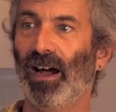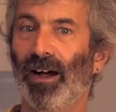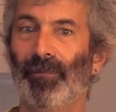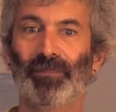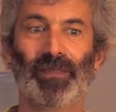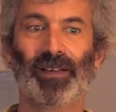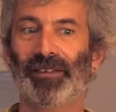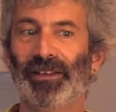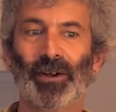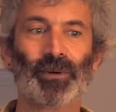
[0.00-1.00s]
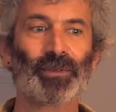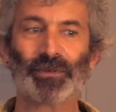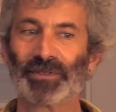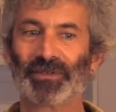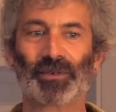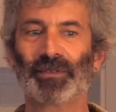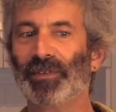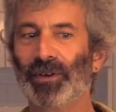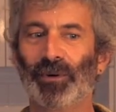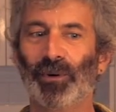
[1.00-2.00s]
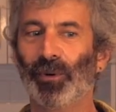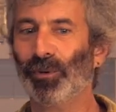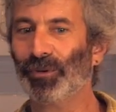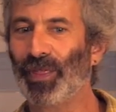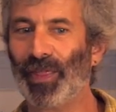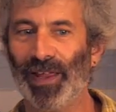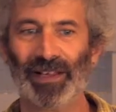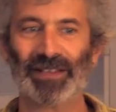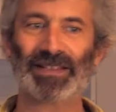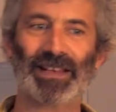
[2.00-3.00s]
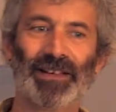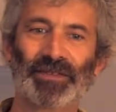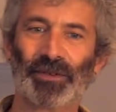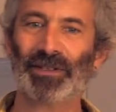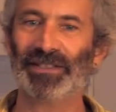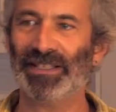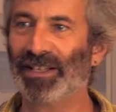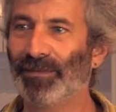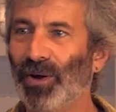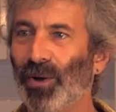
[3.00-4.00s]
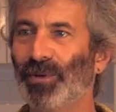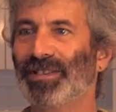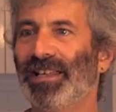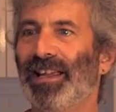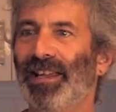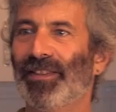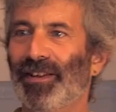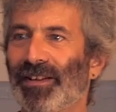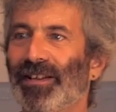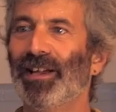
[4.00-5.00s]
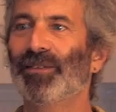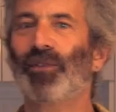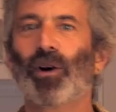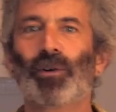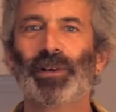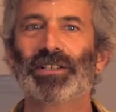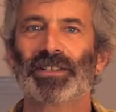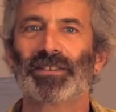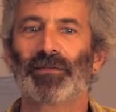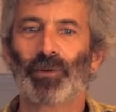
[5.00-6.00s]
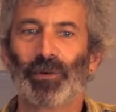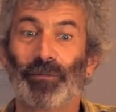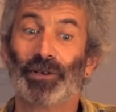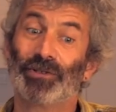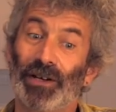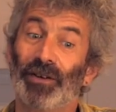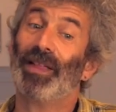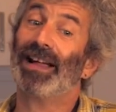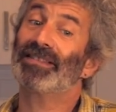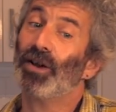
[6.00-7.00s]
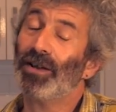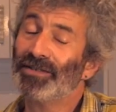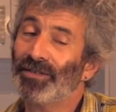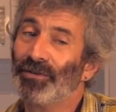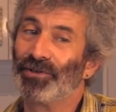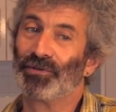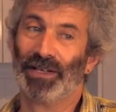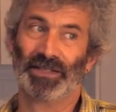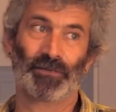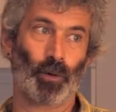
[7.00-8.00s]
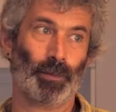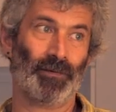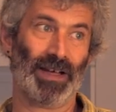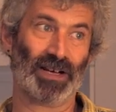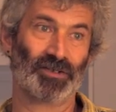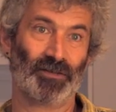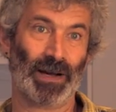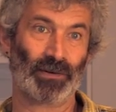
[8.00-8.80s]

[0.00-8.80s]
those sort of old things that have started decomposing in the far reaches of the refrigerator. That's also the transformative action of